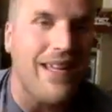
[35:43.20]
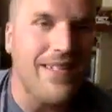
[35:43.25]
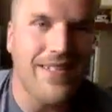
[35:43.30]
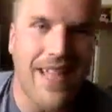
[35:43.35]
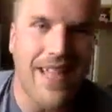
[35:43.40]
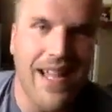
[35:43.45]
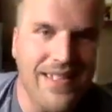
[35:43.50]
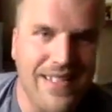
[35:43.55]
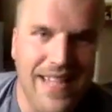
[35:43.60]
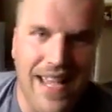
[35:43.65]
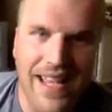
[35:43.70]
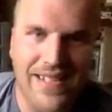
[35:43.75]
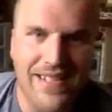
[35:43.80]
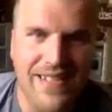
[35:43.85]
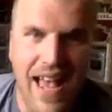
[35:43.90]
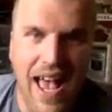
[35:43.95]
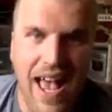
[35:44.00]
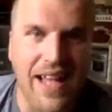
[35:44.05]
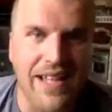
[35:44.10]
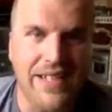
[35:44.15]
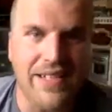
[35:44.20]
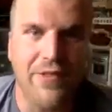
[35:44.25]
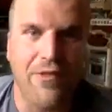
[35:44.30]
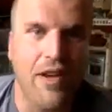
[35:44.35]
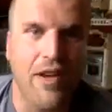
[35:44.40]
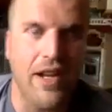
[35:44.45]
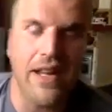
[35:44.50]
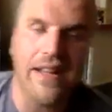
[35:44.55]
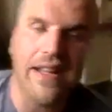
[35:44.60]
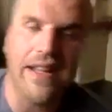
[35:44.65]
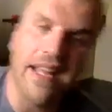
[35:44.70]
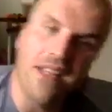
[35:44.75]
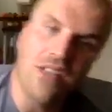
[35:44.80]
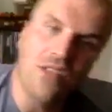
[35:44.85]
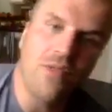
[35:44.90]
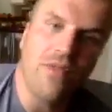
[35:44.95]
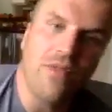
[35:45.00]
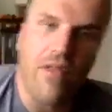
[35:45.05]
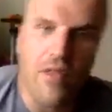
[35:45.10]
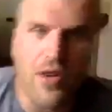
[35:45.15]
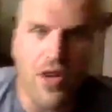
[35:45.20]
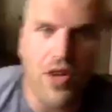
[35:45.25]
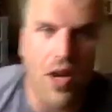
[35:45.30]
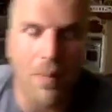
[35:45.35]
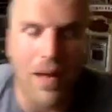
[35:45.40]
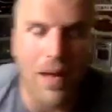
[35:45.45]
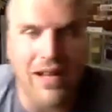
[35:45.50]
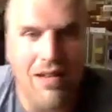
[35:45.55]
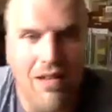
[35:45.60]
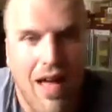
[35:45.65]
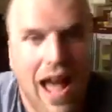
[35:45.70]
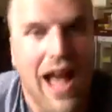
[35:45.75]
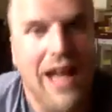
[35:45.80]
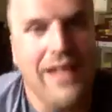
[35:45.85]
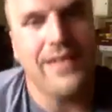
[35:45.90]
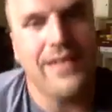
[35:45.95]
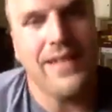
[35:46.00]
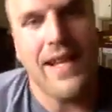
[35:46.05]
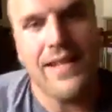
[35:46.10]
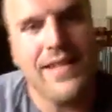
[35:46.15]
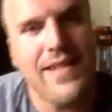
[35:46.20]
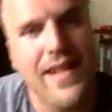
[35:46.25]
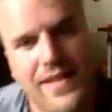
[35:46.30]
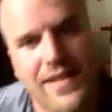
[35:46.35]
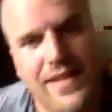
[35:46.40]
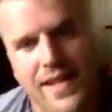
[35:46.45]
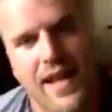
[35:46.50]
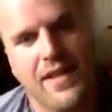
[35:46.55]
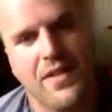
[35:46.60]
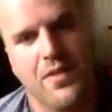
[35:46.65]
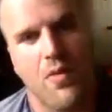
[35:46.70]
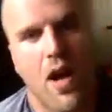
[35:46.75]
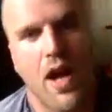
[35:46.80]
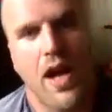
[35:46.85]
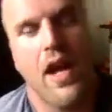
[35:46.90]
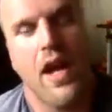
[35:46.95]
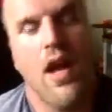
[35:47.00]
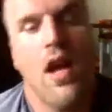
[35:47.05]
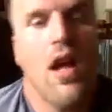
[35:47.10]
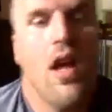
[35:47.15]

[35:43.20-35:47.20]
Sensei Says for any of the kids who've ever done my class. Sensei Says, right?